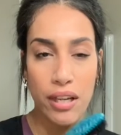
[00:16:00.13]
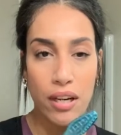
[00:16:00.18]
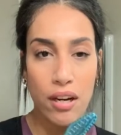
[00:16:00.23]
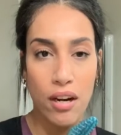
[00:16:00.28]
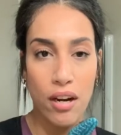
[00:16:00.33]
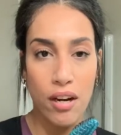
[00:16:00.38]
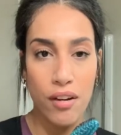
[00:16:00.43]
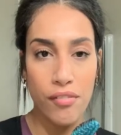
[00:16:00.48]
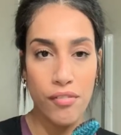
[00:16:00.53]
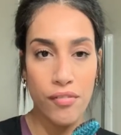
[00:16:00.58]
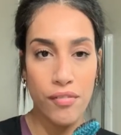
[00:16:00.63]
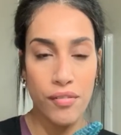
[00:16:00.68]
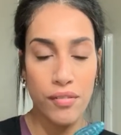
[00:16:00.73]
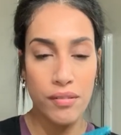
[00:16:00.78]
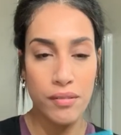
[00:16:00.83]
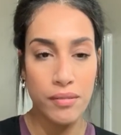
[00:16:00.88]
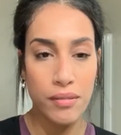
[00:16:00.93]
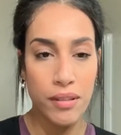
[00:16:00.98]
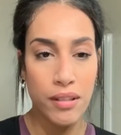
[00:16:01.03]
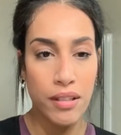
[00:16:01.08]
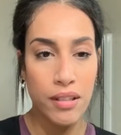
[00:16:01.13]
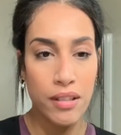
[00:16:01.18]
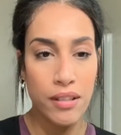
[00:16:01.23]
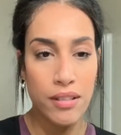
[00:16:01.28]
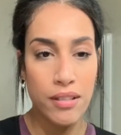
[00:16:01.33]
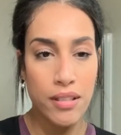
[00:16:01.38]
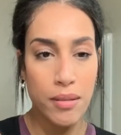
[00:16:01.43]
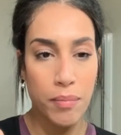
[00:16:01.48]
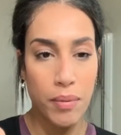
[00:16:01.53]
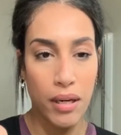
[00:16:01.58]
it off,
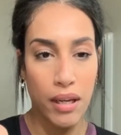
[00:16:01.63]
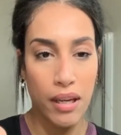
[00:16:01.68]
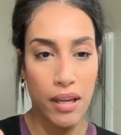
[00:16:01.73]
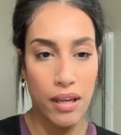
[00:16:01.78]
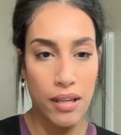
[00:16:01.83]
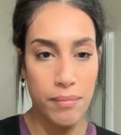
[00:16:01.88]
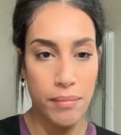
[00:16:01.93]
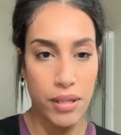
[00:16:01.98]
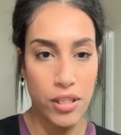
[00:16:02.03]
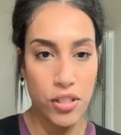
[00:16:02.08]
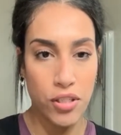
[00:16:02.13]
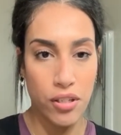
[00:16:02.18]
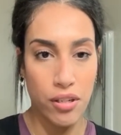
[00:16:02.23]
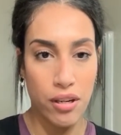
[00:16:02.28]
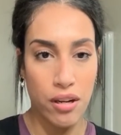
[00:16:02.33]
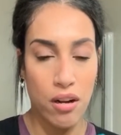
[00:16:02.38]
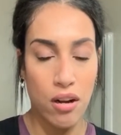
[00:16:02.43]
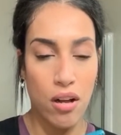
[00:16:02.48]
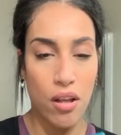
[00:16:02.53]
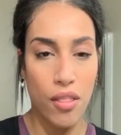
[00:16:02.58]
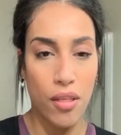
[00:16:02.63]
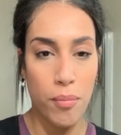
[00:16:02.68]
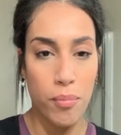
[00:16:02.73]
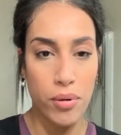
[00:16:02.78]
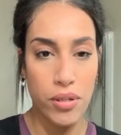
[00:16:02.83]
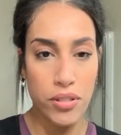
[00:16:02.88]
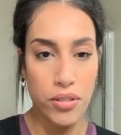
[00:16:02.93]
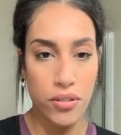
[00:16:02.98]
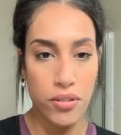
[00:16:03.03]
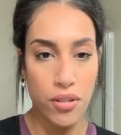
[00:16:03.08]
dip it again, make sure all the
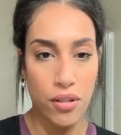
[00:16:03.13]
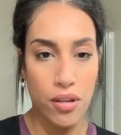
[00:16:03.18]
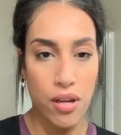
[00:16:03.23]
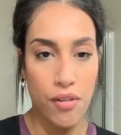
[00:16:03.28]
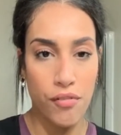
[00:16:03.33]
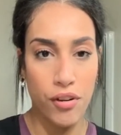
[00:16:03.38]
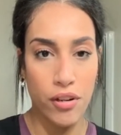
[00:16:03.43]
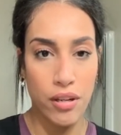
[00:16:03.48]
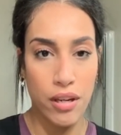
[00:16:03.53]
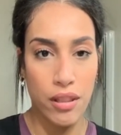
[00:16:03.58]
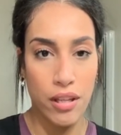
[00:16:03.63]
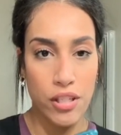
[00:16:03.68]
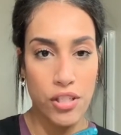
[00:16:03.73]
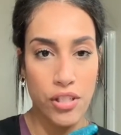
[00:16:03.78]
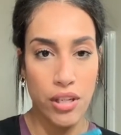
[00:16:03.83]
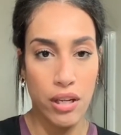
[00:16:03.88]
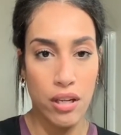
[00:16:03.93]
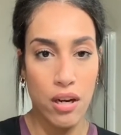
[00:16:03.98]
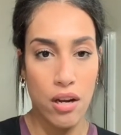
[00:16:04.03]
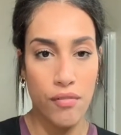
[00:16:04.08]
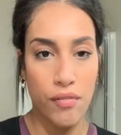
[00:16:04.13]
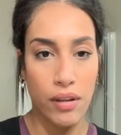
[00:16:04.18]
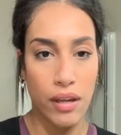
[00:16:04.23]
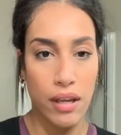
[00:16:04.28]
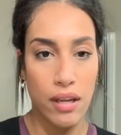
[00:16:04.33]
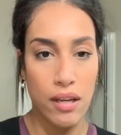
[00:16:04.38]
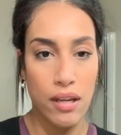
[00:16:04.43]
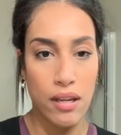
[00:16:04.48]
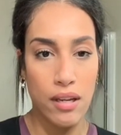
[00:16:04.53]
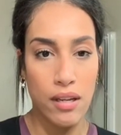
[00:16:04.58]
bristles are covered and then shake it off
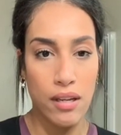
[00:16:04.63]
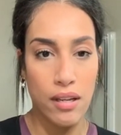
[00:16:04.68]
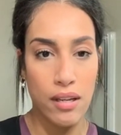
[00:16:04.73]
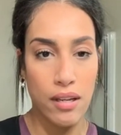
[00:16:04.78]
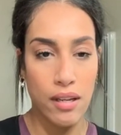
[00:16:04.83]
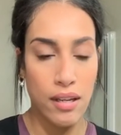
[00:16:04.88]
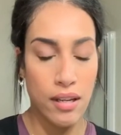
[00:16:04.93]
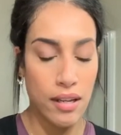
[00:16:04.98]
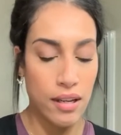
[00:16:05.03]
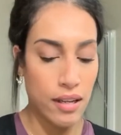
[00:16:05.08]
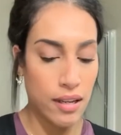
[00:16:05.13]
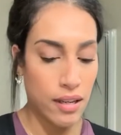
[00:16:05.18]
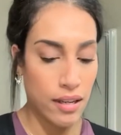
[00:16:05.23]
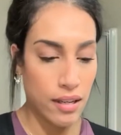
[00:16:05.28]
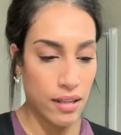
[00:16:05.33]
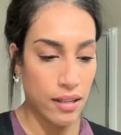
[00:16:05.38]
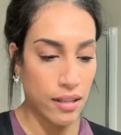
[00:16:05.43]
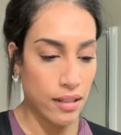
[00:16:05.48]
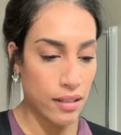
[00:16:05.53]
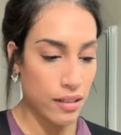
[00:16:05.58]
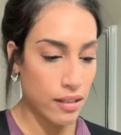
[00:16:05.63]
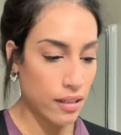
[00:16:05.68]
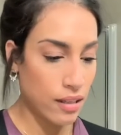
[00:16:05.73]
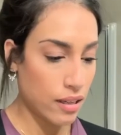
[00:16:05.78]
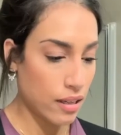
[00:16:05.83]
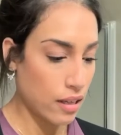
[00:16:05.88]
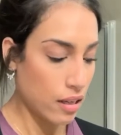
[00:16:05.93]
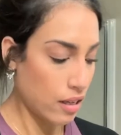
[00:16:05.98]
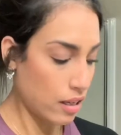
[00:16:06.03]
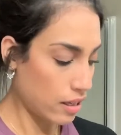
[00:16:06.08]
again.
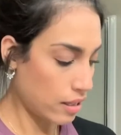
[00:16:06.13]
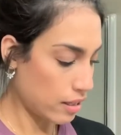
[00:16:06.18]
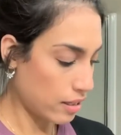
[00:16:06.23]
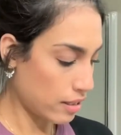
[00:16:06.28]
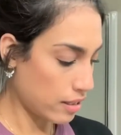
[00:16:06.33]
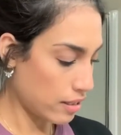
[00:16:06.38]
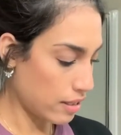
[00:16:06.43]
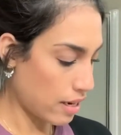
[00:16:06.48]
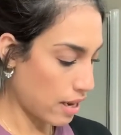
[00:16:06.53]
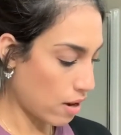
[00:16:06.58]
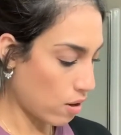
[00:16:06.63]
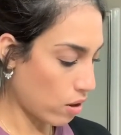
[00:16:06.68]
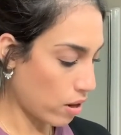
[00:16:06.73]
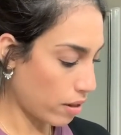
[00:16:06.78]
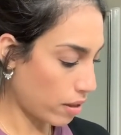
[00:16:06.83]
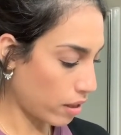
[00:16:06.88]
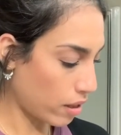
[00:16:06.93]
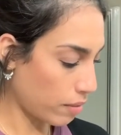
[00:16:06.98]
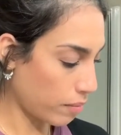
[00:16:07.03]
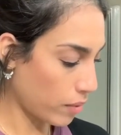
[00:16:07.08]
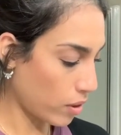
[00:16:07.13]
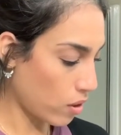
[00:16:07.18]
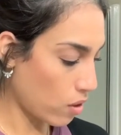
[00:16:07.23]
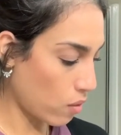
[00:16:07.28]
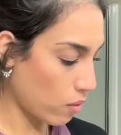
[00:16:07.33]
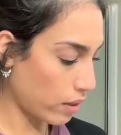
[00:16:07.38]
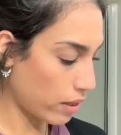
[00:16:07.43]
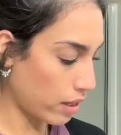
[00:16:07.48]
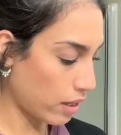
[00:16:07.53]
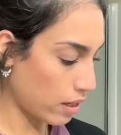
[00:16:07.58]
And now I am
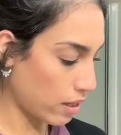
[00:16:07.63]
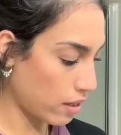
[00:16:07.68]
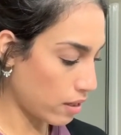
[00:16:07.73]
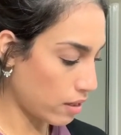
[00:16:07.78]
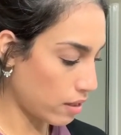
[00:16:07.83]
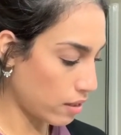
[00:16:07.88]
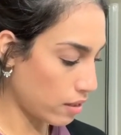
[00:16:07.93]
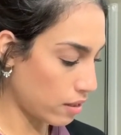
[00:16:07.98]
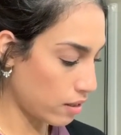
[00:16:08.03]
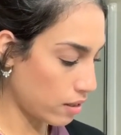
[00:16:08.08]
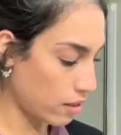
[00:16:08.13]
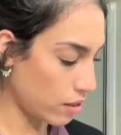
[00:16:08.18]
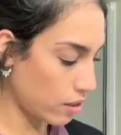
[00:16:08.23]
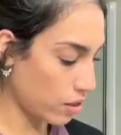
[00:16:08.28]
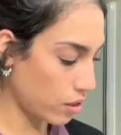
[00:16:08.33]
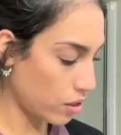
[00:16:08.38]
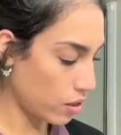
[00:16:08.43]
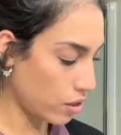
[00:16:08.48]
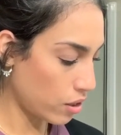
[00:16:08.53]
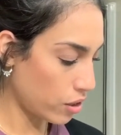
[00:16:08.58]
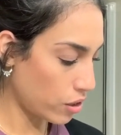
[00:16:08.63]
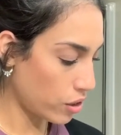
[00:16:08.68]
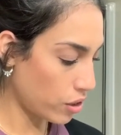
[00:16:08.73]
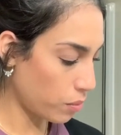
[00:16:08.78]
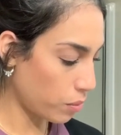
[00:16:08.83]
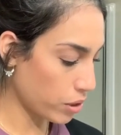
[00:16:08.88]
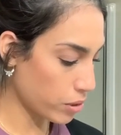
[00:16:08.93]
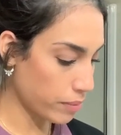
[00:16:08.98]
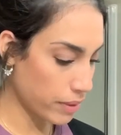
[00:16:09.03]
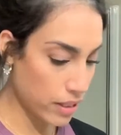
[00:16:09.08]
going to
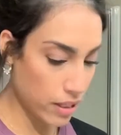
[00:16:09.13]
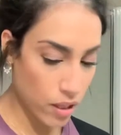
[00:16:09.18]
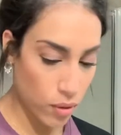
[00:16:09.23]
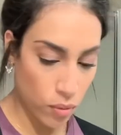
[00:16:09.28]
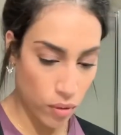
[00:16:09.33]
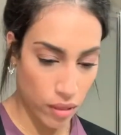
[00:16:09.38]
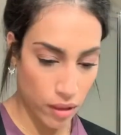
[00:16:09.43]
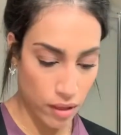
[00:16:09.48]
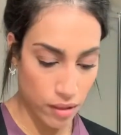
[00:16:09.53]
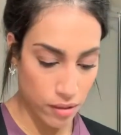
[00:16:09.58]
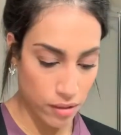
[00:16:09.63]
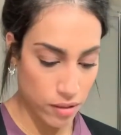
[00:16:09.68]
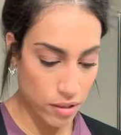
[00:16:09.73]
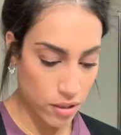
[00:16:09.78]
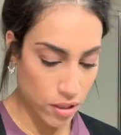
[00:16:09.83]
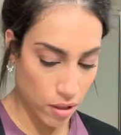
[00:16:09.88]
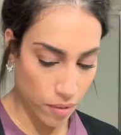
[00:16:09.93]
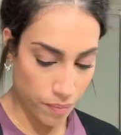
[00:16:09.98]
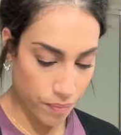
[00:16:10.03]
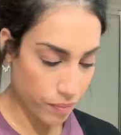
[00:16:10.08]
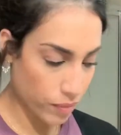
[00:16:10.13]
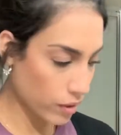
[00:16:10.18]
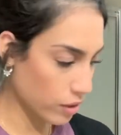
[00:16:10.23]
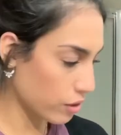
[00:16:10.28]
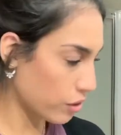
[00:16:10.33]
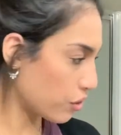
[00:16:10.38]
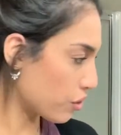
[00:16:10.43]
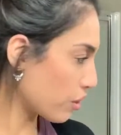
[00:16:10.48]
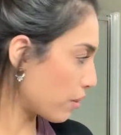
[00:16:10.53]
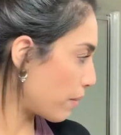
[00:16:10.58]
brush my teeth with it. So
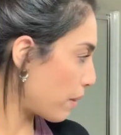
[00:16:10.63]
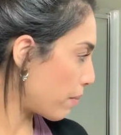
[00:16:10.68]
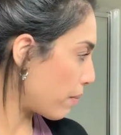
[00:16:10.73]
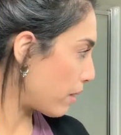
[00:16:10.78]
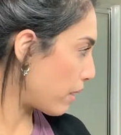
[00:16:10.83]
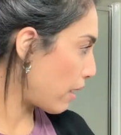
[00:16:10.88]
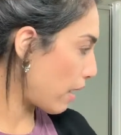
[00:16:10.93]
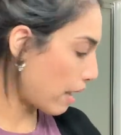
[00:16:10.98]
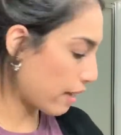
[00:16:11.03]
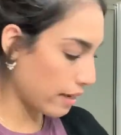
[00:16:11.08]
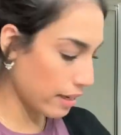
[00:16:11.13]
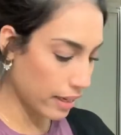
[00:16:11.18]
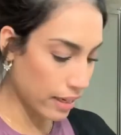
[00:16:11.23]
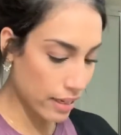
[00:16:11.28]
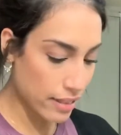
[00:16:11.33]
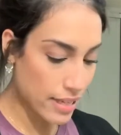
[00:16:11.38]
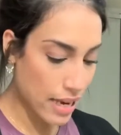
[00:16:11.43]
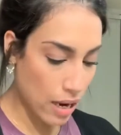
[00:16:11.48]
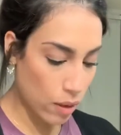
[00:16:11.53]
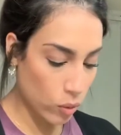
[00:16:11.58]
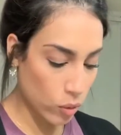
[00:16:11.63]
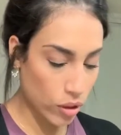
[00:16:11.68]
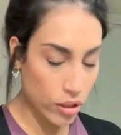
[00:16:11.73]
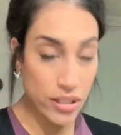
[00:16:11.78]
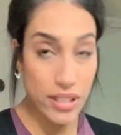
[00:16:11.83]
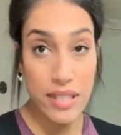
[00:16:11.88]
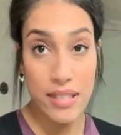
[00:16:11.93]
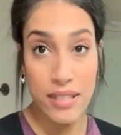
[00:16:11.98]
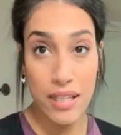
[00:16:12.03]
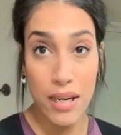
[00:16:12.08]
just give me a minute. I need to get a towel
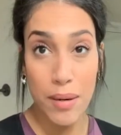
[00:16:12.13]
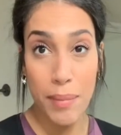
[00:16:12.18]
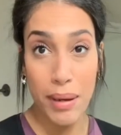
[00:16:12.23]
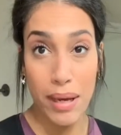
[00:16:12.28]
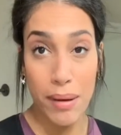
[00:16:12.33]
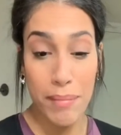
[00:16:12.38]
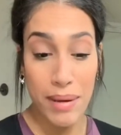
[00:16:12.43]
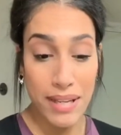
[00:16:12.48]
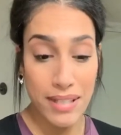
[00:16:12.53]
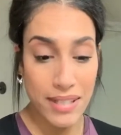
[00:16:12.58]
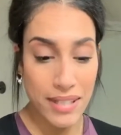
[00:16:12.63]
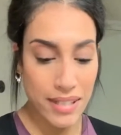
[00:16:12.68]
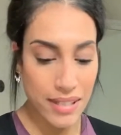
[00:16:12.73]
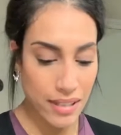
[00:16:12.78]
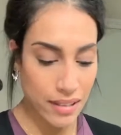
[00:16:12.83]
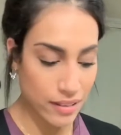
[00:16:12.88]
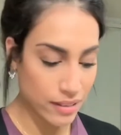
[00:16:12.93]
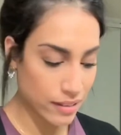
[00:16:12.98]
because it's gonna make a mess.